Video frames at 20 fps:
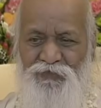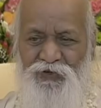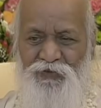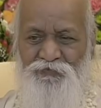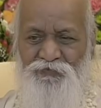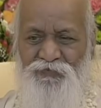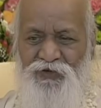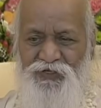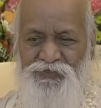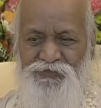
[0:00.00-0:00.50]

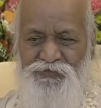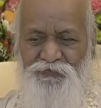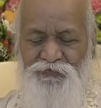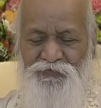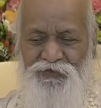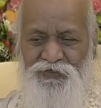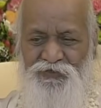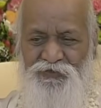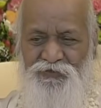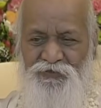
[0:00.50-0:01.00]

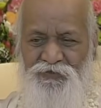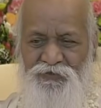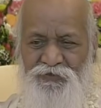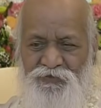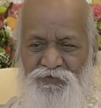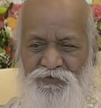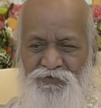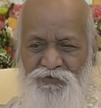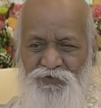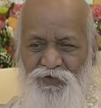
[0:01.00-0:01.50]
Brahmasmi,
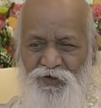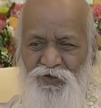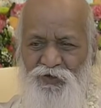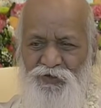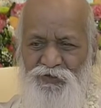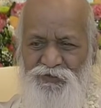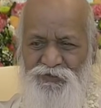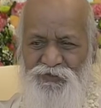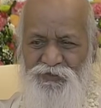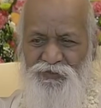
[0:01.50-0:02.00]

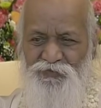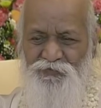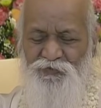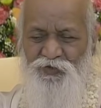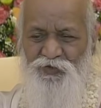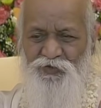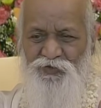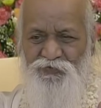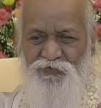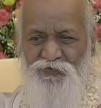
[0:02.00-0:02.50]
all these
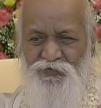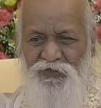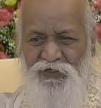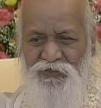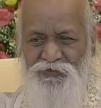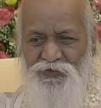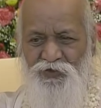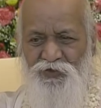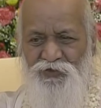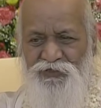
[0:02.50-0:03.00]
beautiful
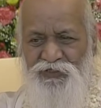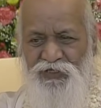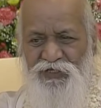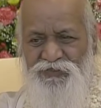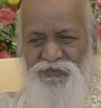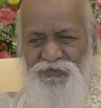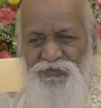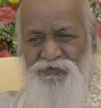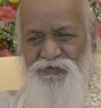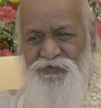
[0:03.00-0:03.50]

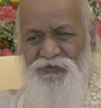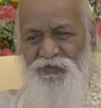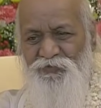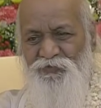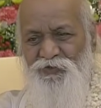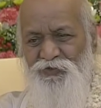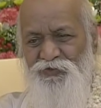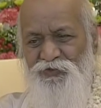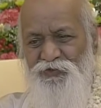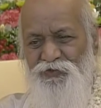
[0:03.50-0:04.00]
exhortations
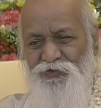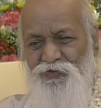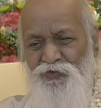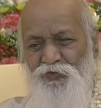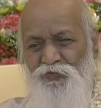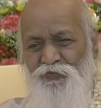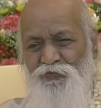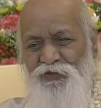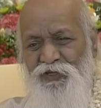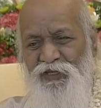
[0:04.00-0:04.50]
about the
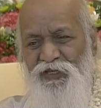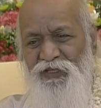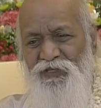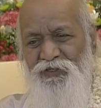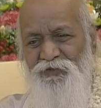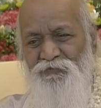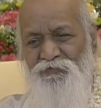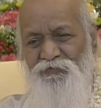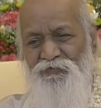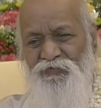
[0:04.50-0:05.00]

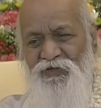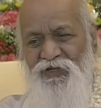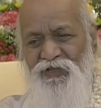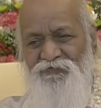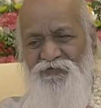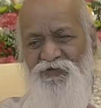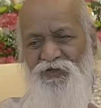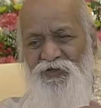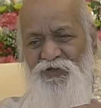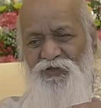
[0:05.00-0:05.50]
supreme
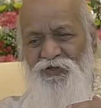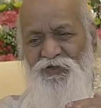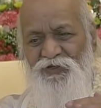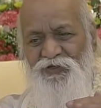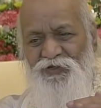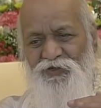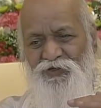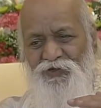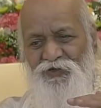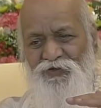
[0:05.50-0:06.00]
level
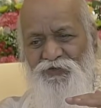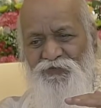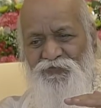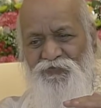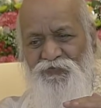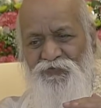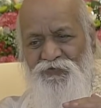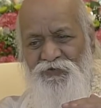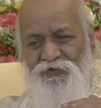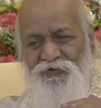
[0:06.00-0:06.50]

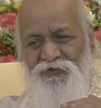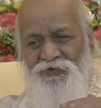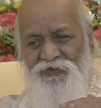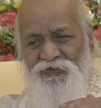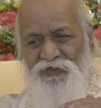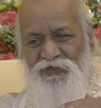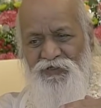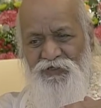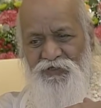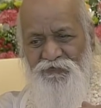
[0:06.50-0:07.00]
of
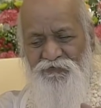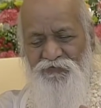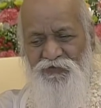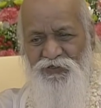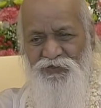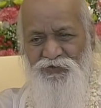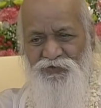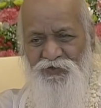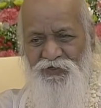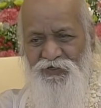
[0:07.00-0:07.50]

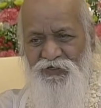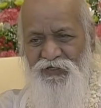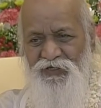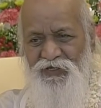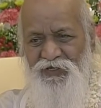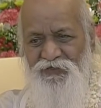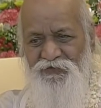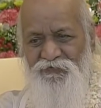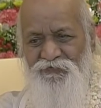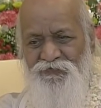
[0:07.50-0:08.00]
individual
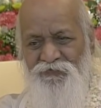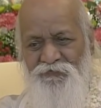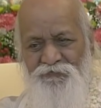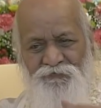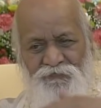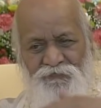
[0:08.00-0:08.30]
life